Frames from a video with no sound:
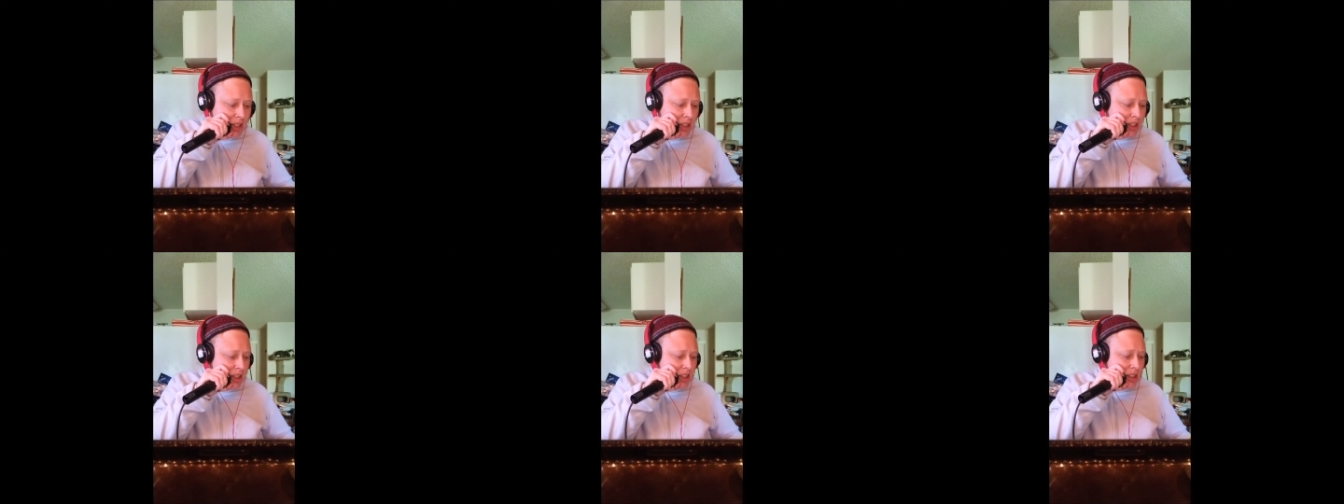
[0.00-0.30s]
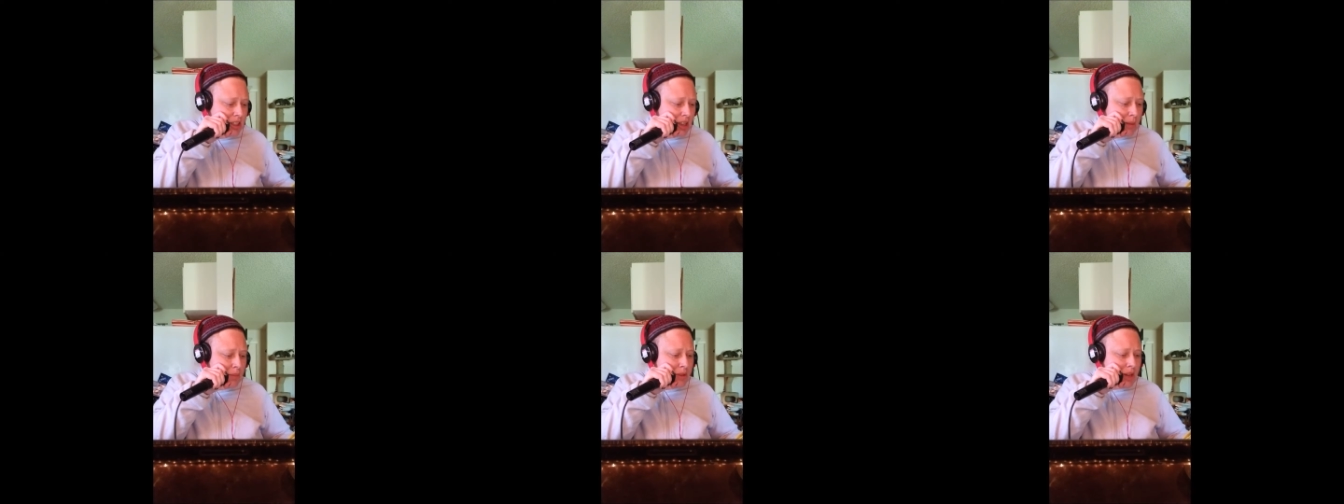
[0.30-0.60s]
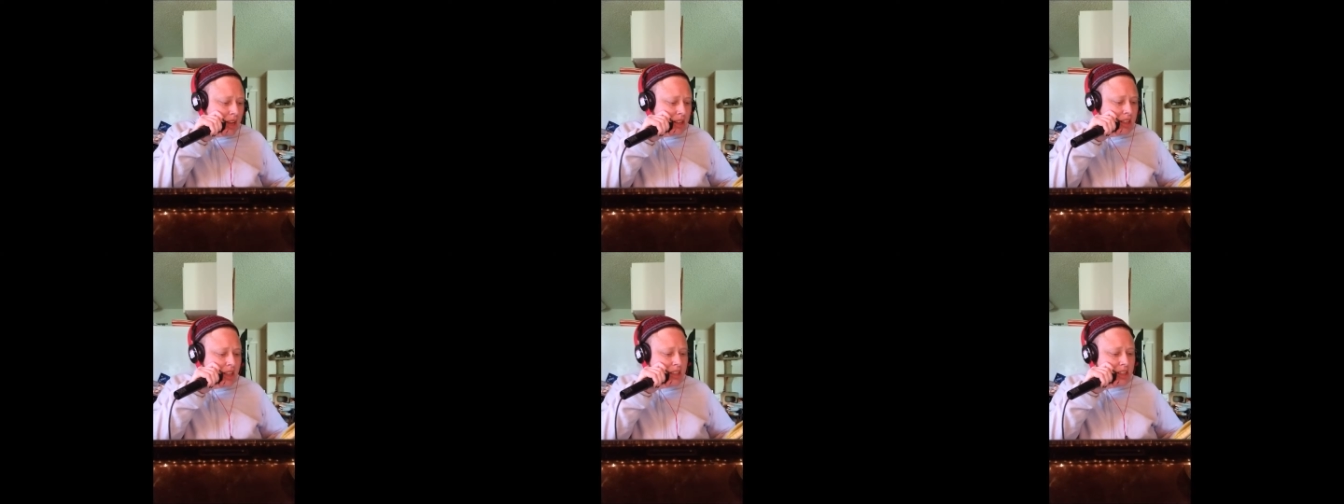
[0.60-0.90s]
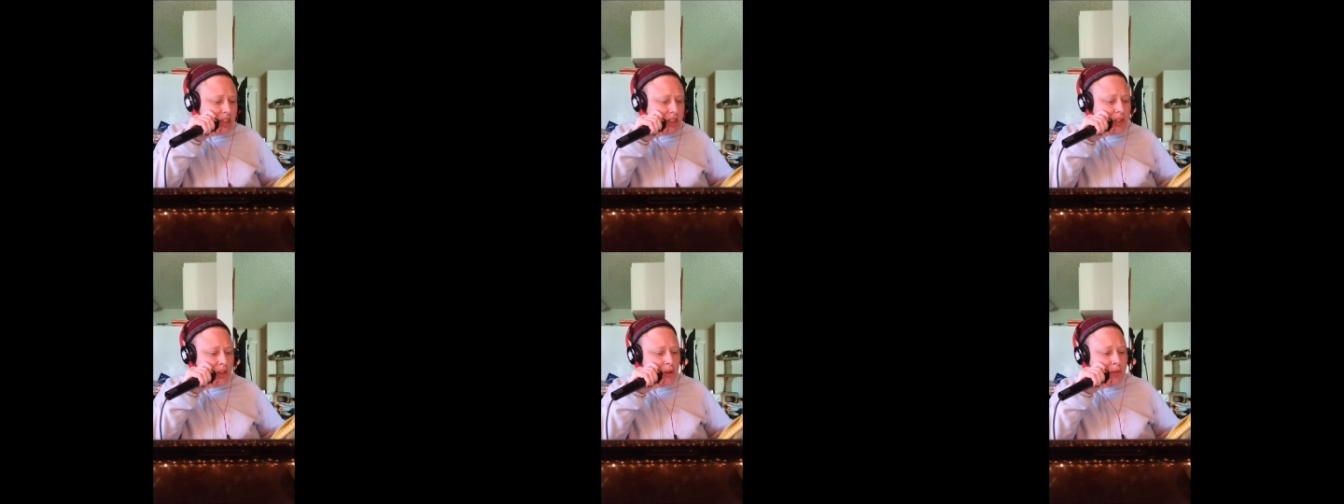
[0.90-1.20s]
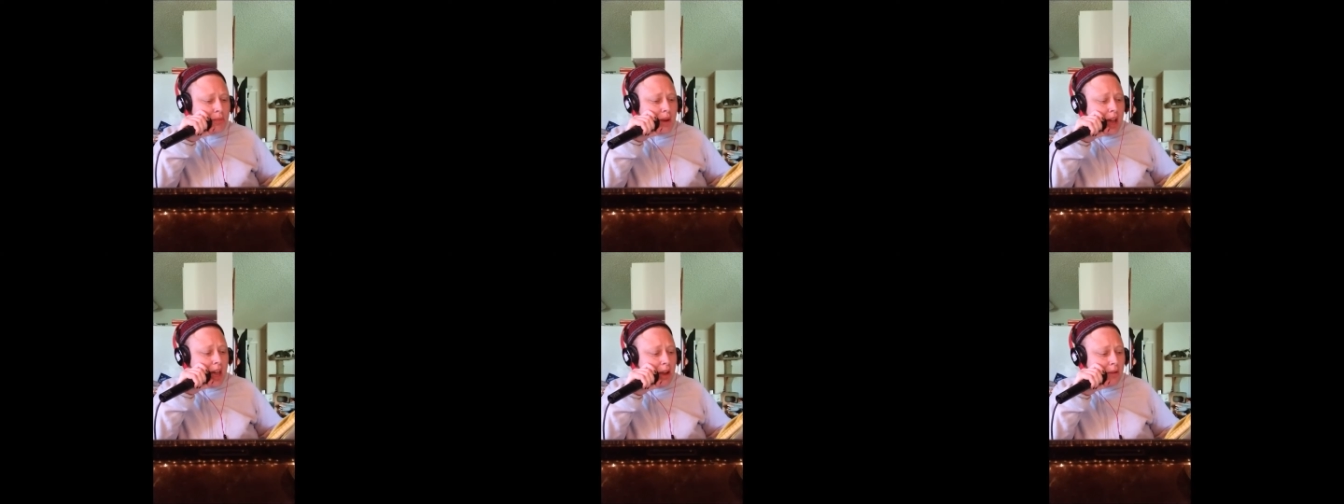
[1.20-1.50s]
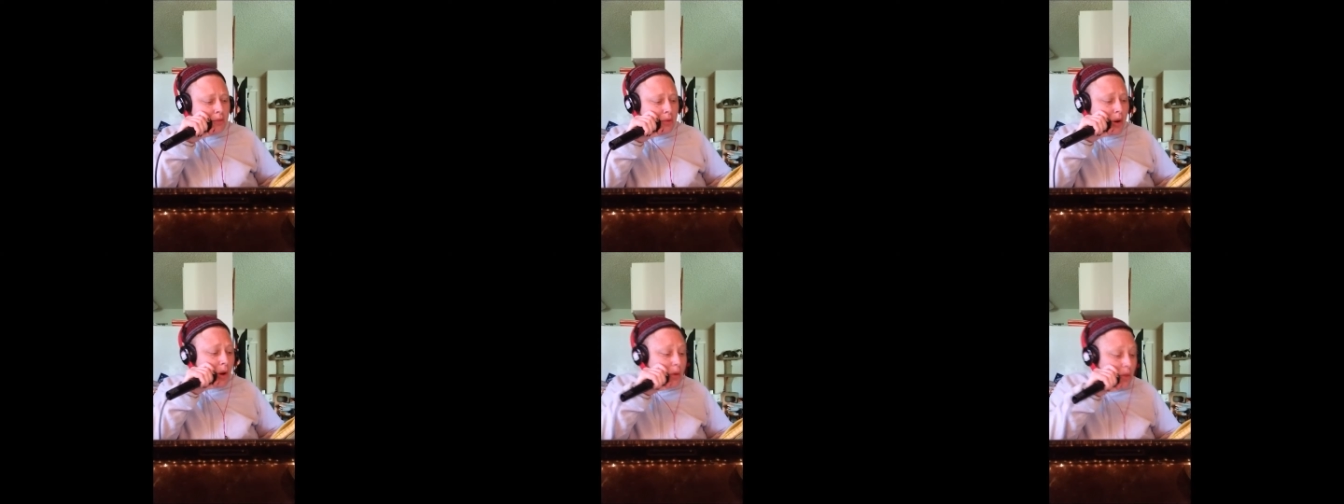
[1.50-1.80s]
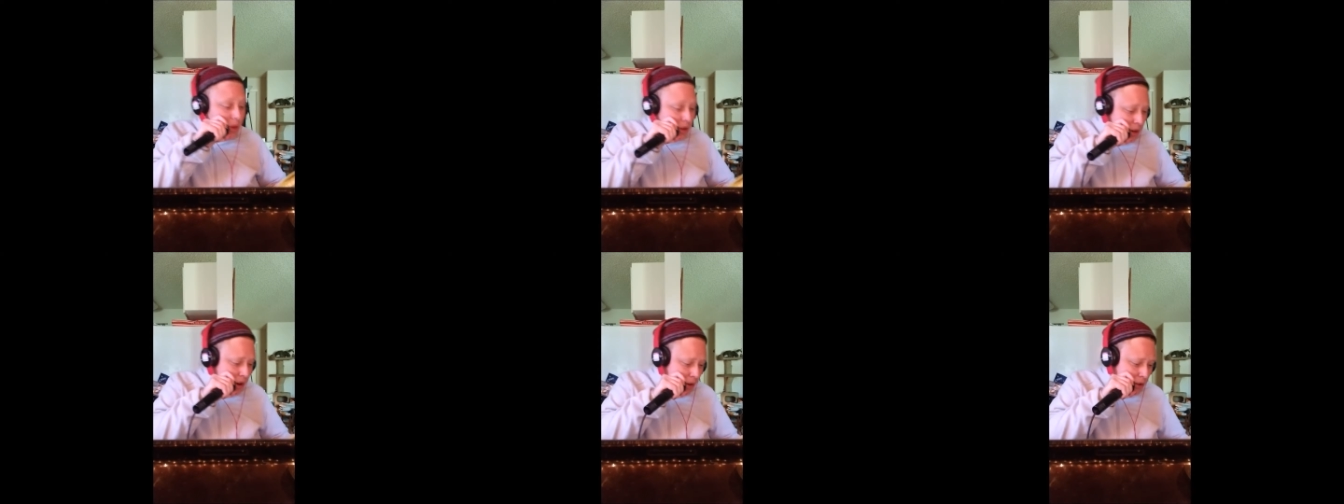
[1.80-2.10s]
to the subject as a 2-mile
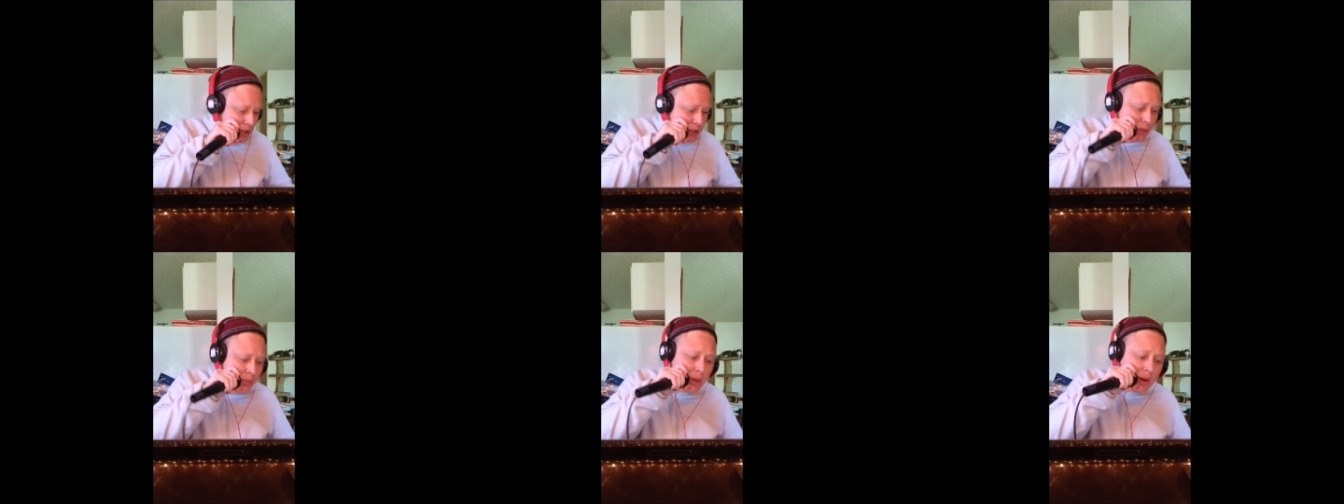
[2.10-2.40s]
roller coaster.